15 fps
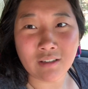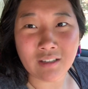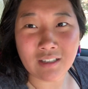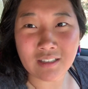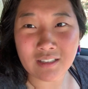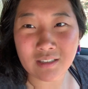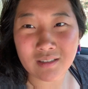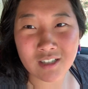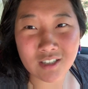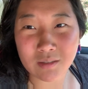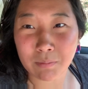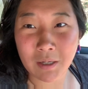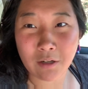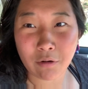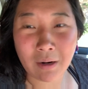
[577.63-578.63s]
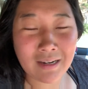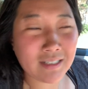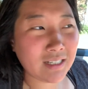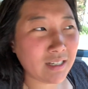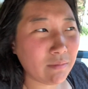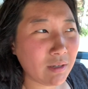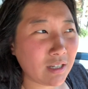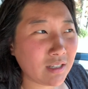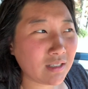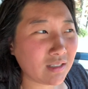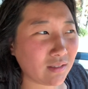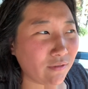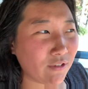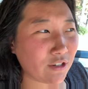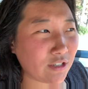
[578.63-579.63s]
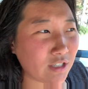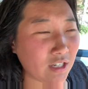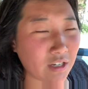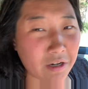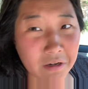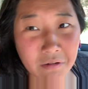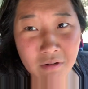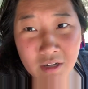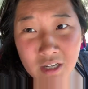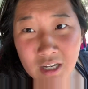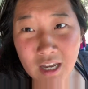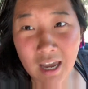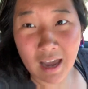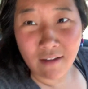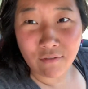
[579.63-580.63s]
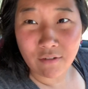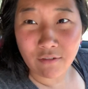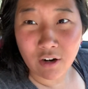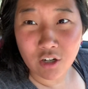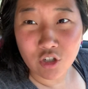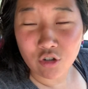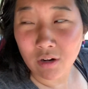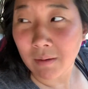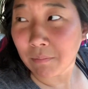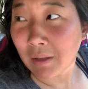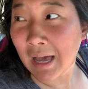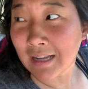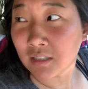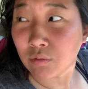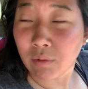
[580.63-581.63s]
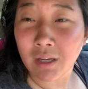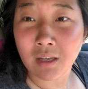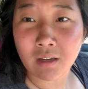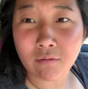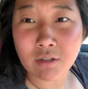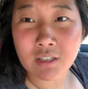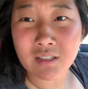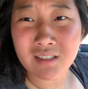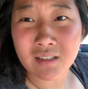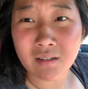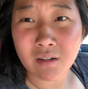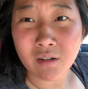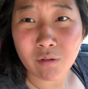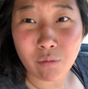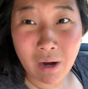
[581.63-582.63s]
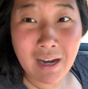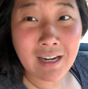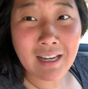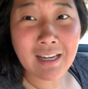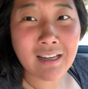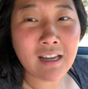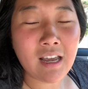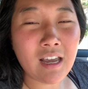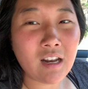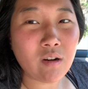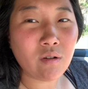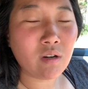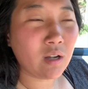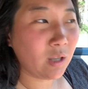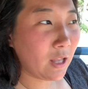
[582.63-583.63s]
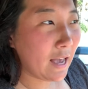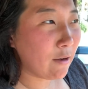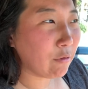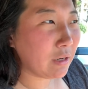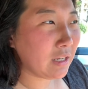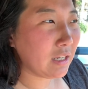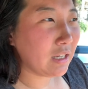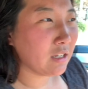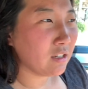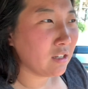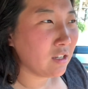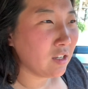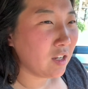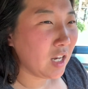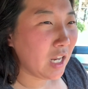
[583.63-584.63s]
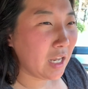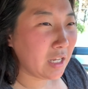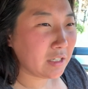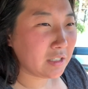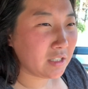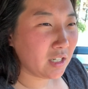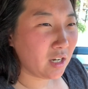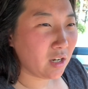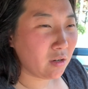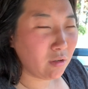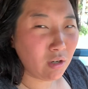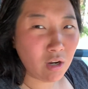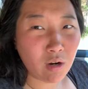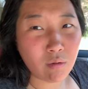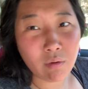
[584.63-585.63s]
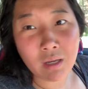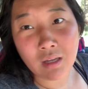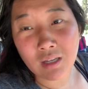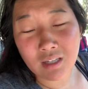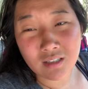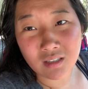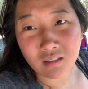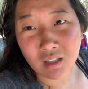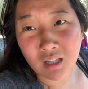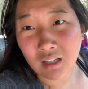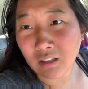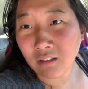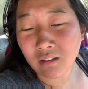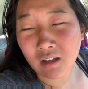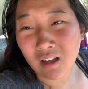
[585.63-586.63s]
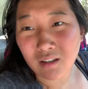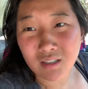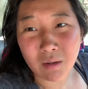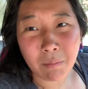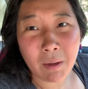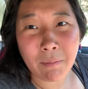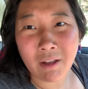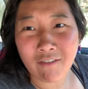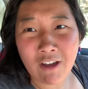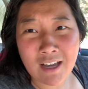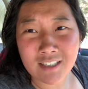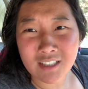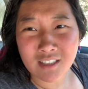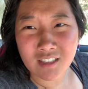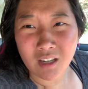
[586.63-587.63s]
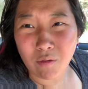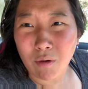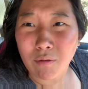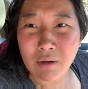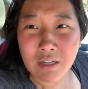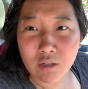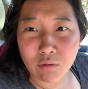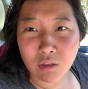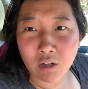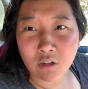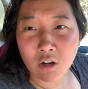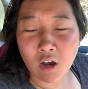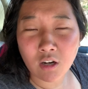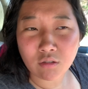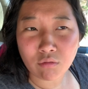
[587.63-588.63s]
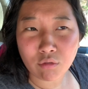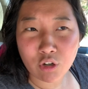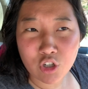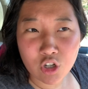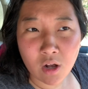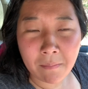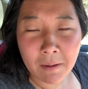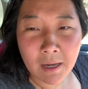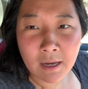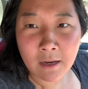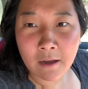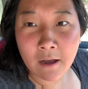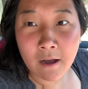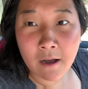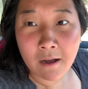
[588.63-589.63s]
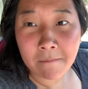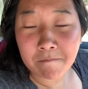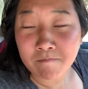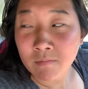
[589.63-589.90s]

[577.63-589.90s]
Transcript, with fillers: It's just been crazy because the first, you know, half of our trip last week, it was raining and cloudy. And so, you know, we easily, some people have asked us like what we do with our dogs when we're shopping. Um,